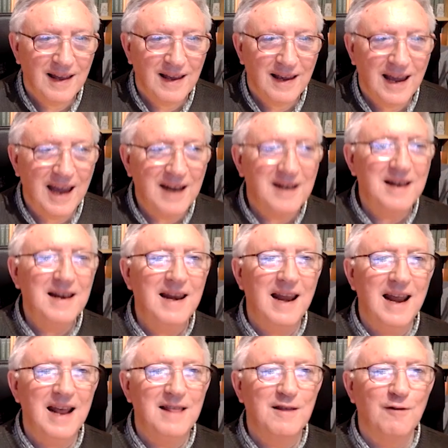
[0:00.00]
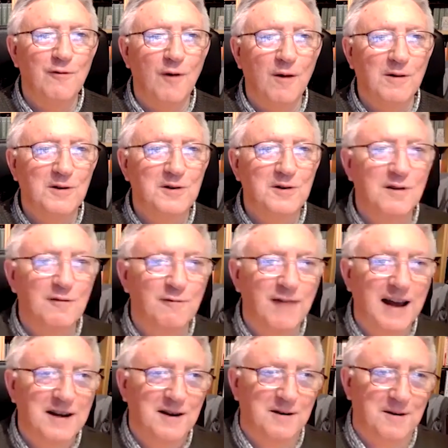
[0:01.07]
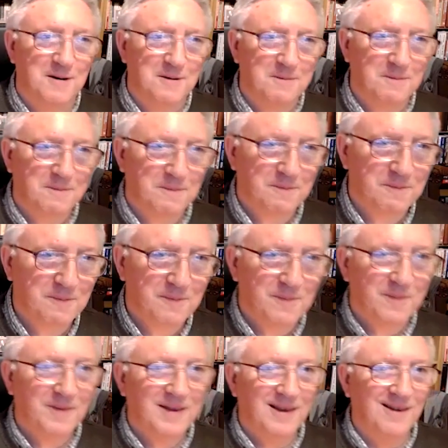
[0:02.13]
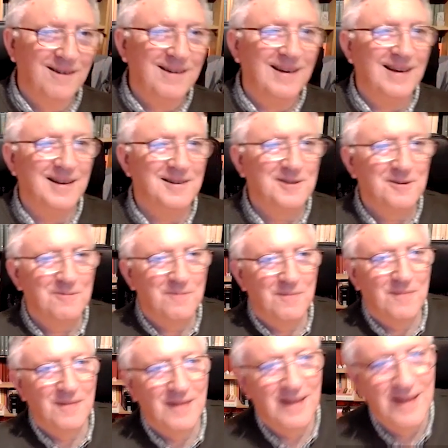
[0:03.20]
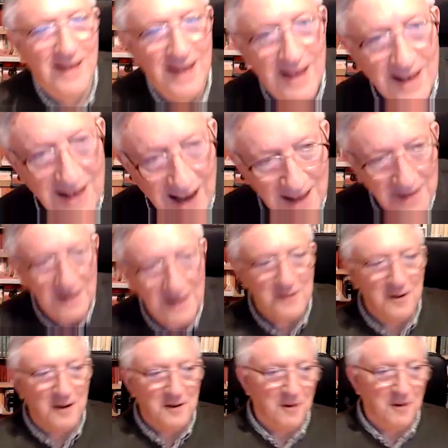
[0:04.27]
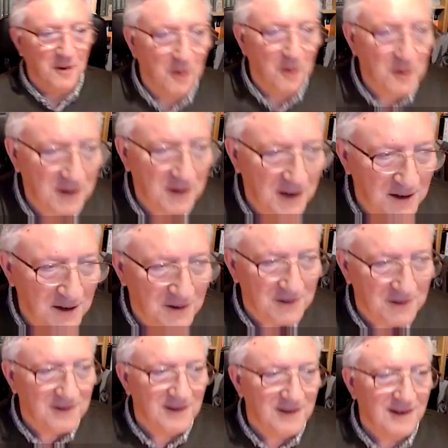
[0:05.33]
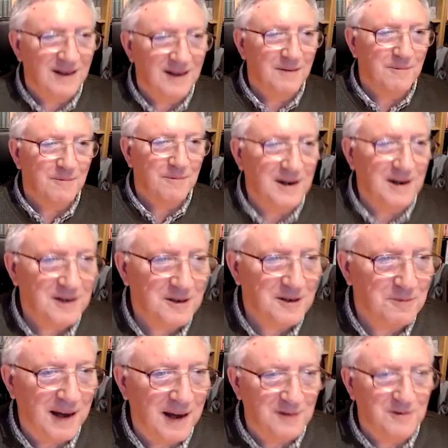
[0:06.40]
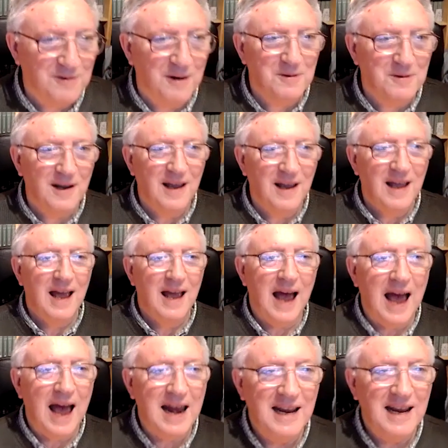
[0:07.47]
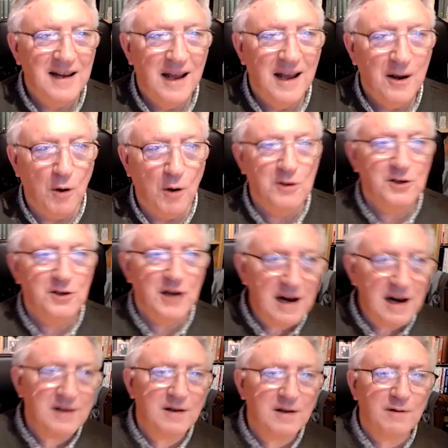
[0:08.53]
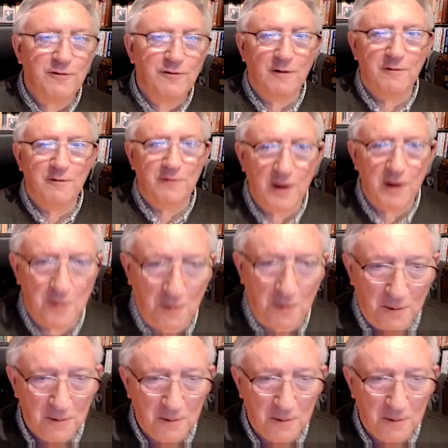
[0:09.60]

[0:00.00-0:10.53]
Hidden in the vaults of the Vatican. Oh, yes. Catholic Church got hold of these priceless manuscripts and concealed them from view.